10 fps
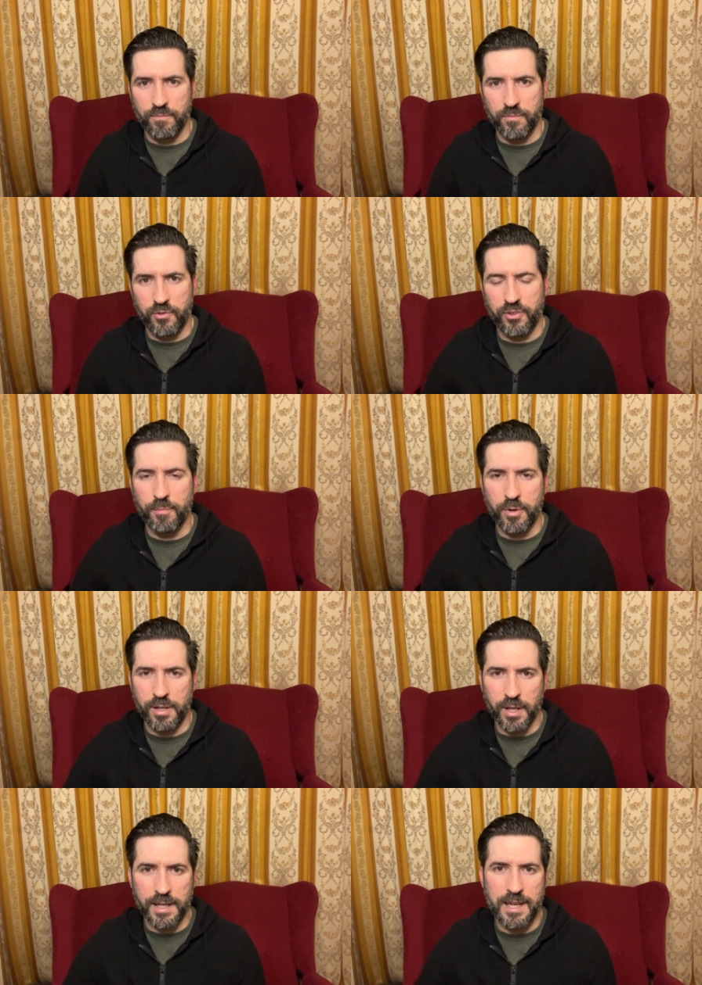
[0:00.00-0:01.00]
somebody
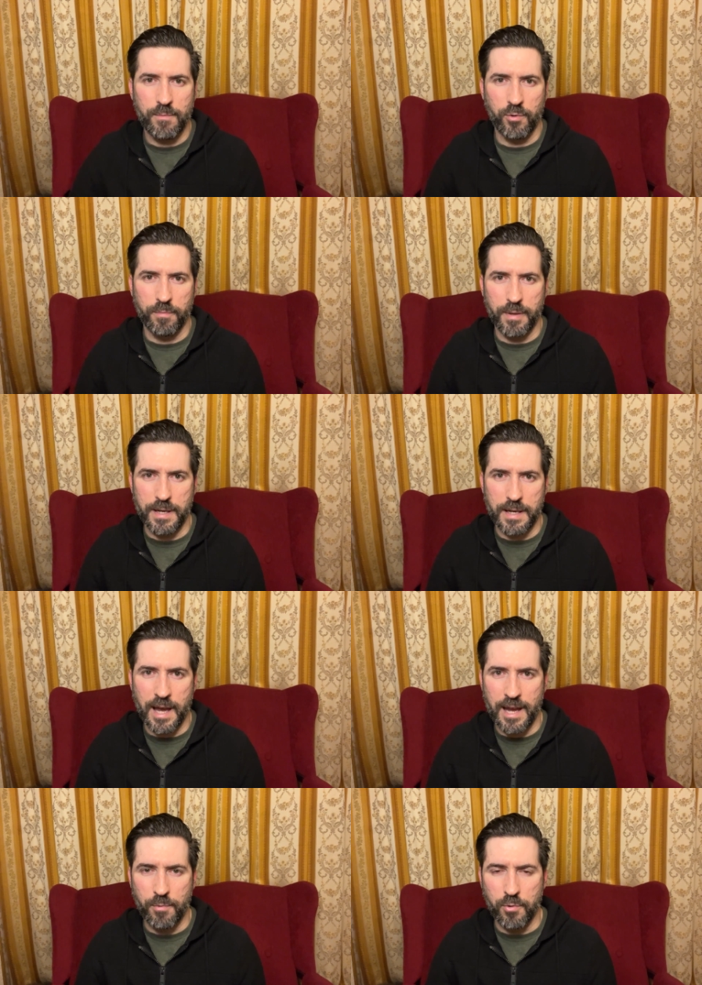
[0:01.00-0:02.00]
like him would be
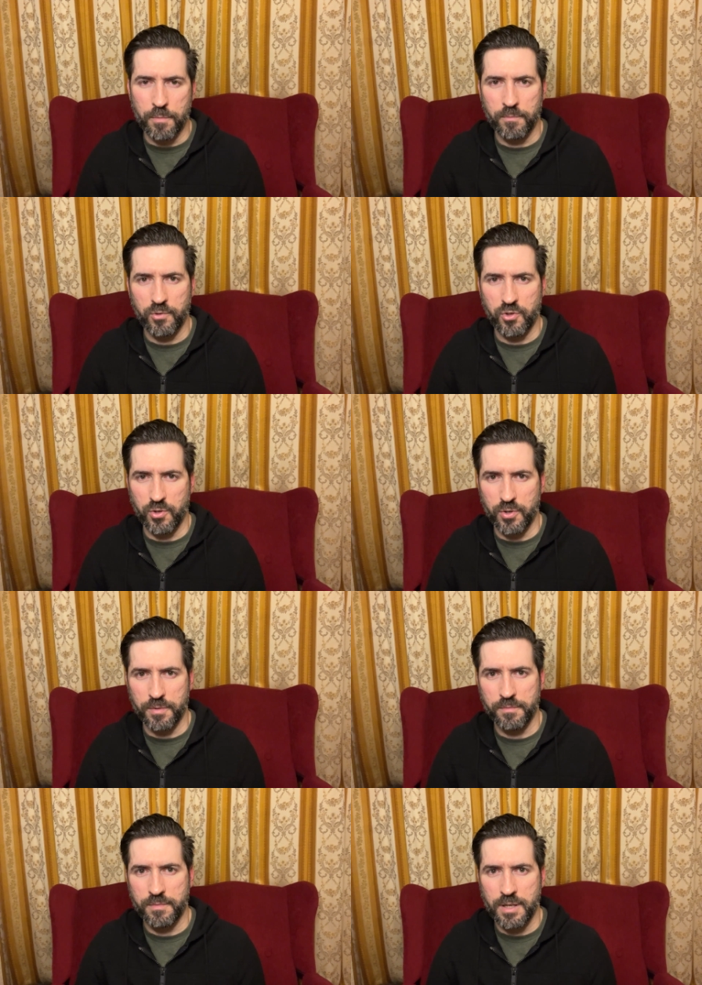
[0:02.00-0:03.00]
able to
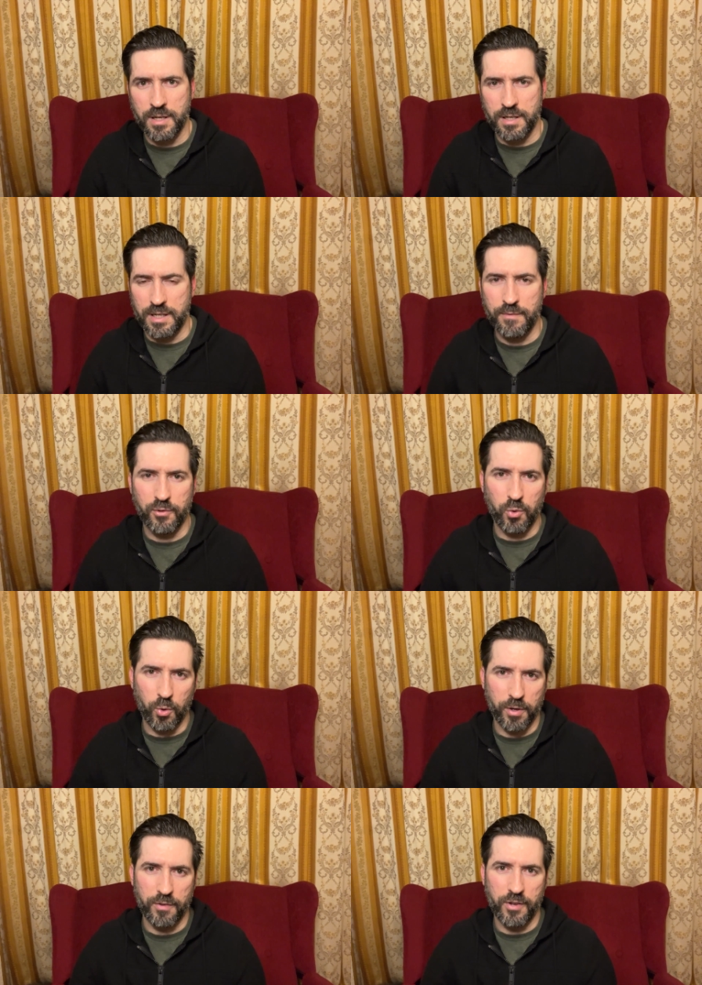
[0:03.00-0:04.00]
give a
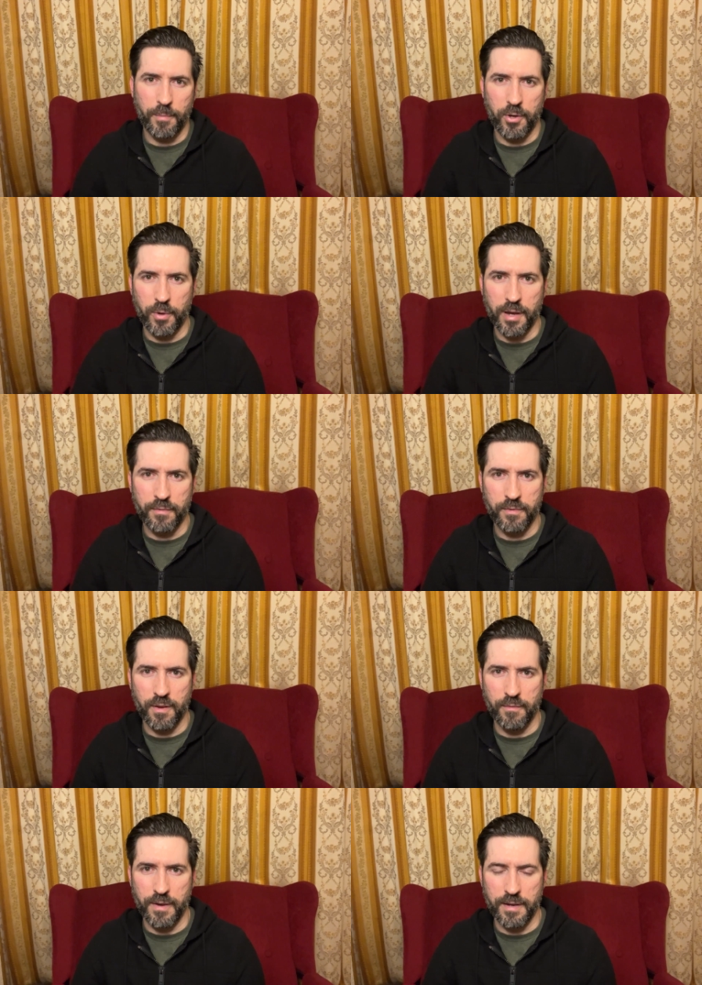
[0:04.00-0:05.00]
talk at a WEF
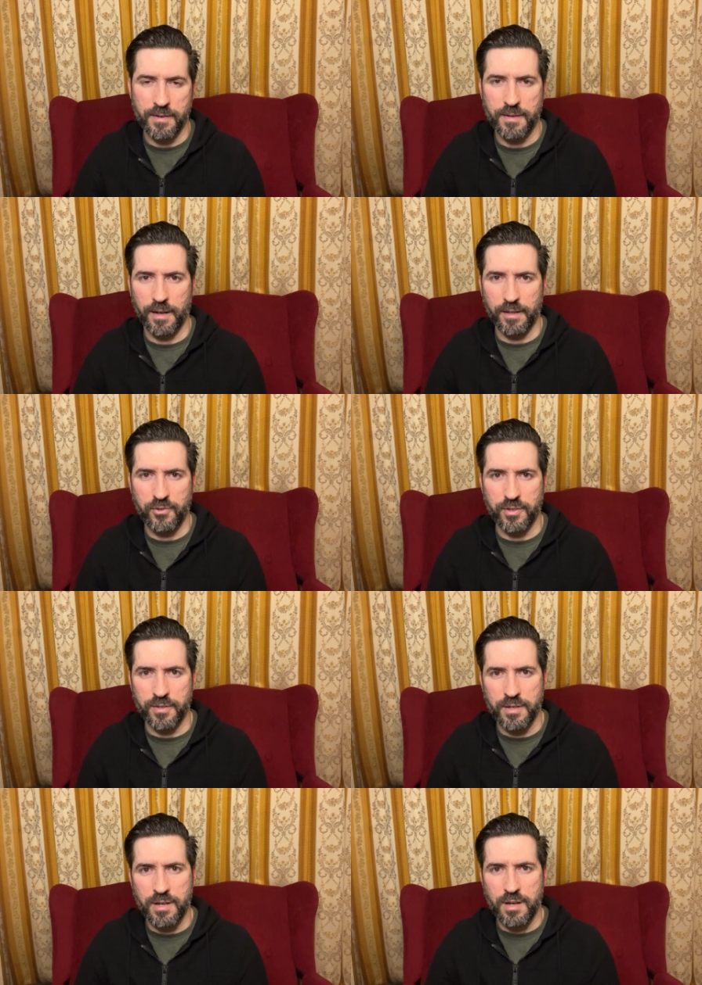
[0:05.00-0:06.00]
event unless it
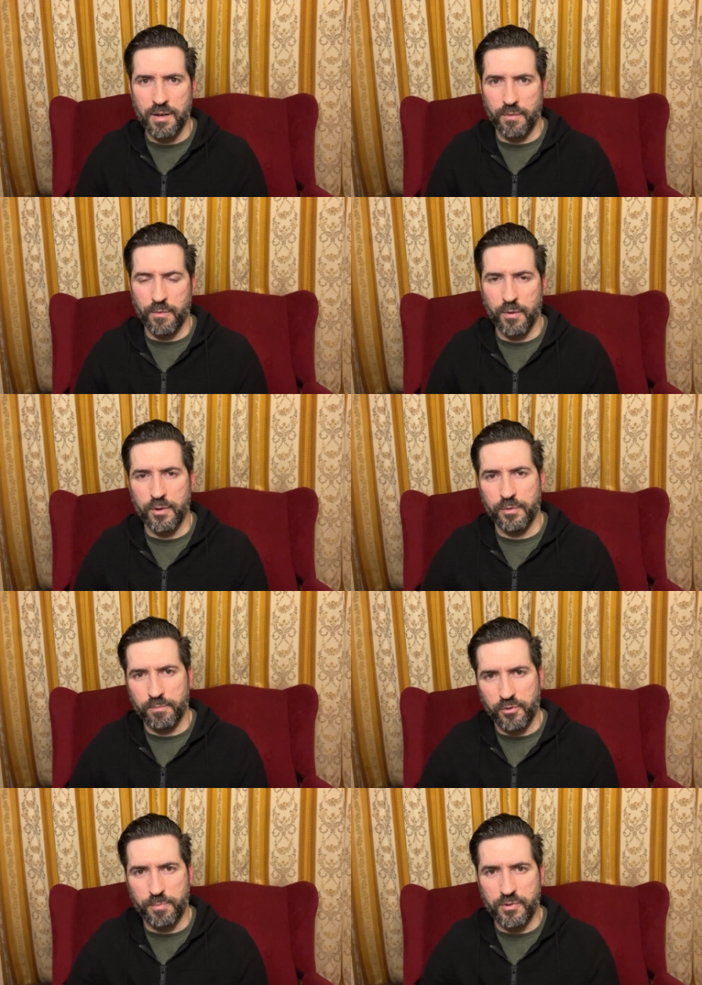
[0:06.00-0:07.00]
very
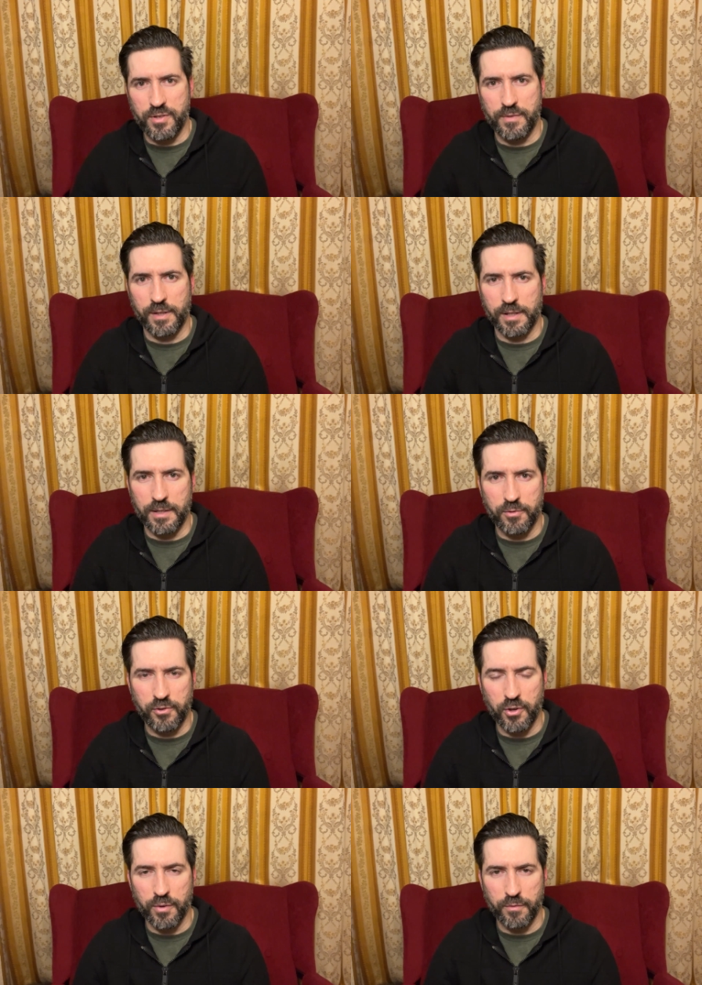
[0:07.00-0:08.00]
specifically
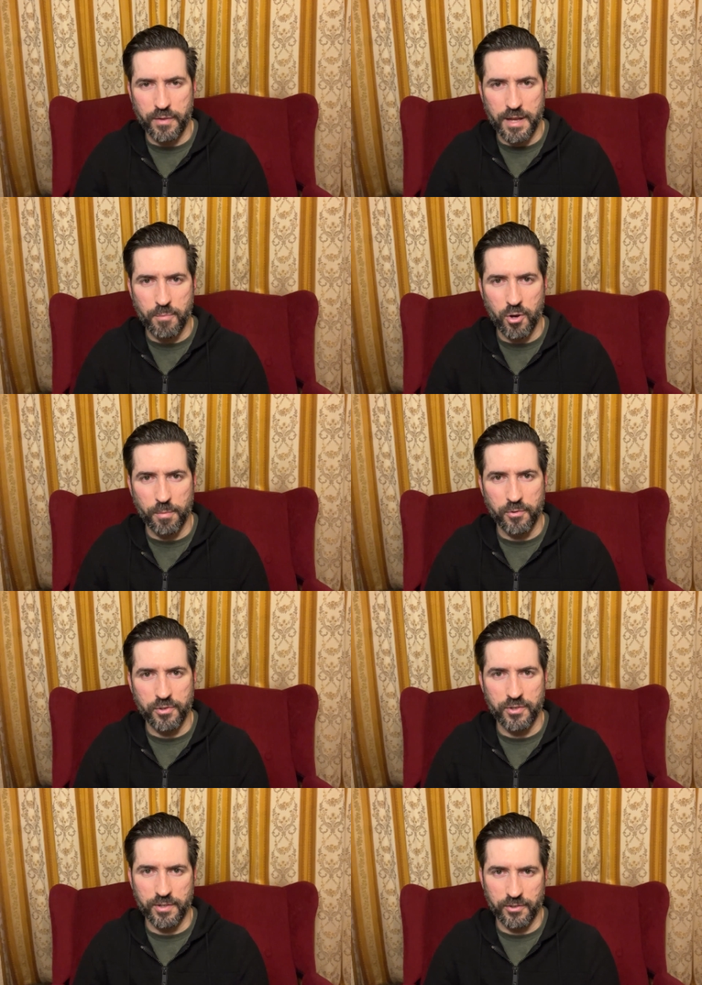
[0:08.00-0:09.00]
served their
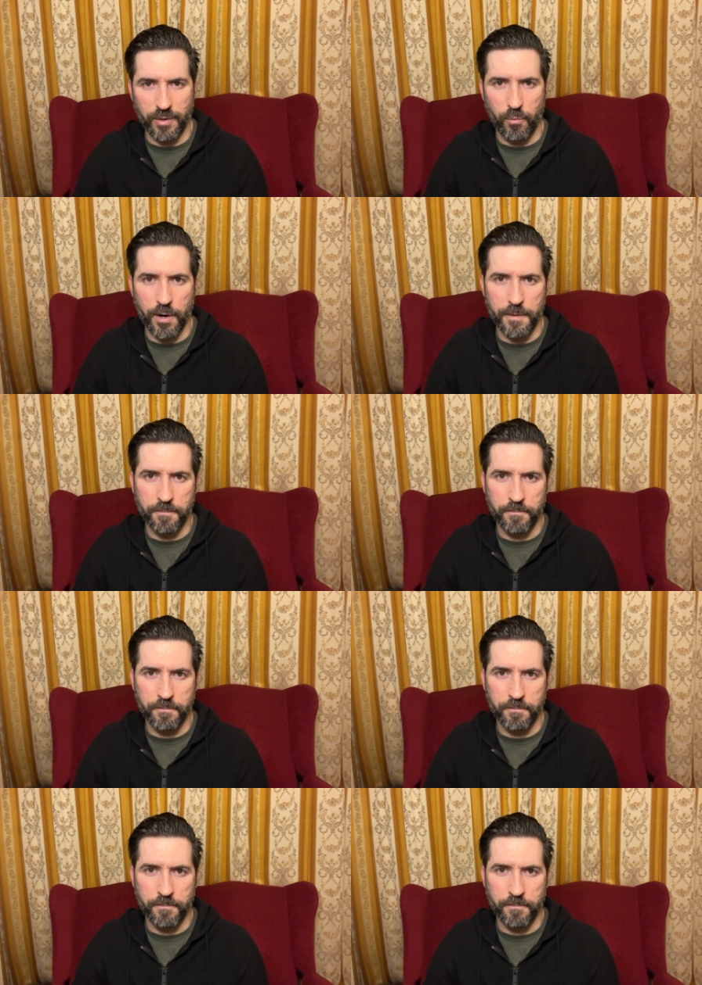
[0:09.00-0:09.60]
purposes in some way.